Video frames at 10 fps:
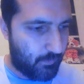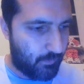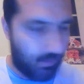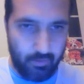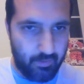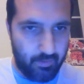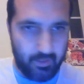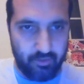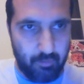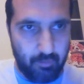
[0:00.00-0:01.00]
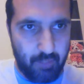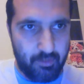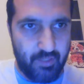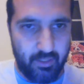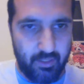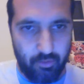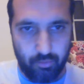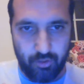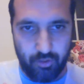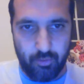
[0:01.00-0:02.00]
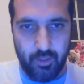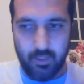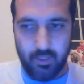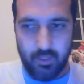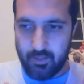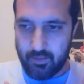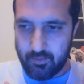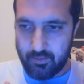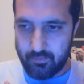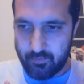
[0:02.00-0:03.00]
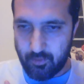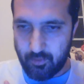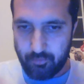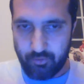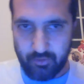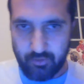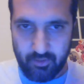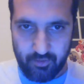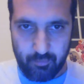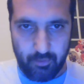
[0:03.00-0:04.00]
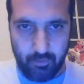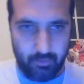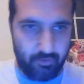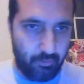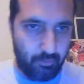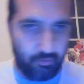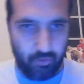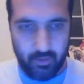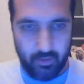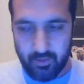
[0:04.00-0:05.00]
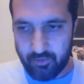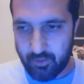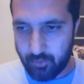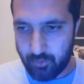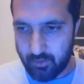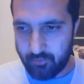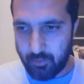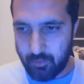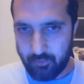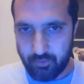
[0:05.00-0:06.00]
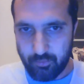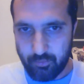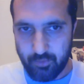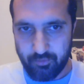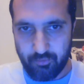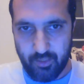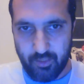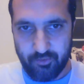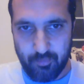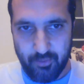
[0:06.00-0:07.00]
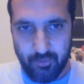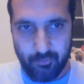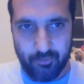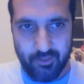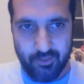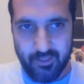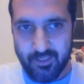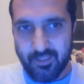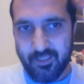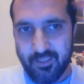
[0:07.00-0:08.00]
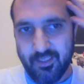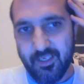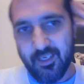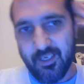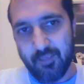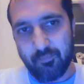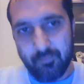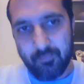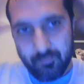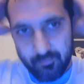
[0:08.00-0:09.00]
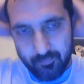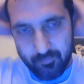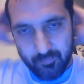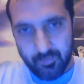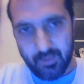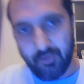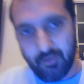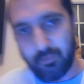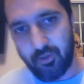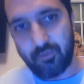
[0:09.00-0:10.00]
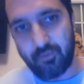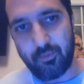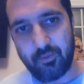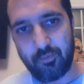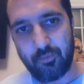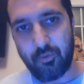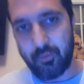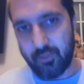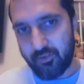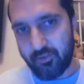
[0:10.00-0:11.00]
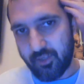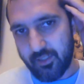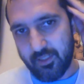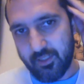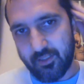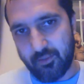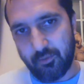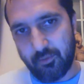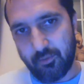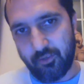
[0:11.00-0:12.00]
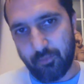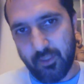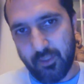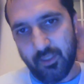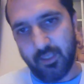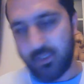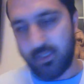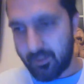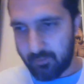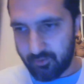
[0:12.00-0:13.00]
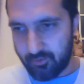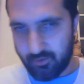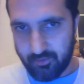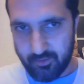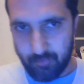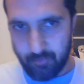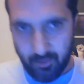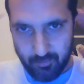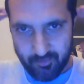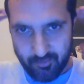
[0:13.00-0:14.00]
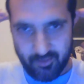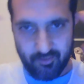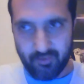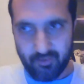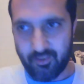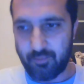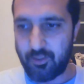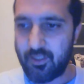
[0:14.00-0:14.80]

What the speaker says: other things that might have been taken, and also opportunities and buildings that were destroyed and things like that. So I'd love to be able to fundraise to build, and I hope God will support me with this idea, and I hope God agrees with me, but to inspire my sins, as I say, but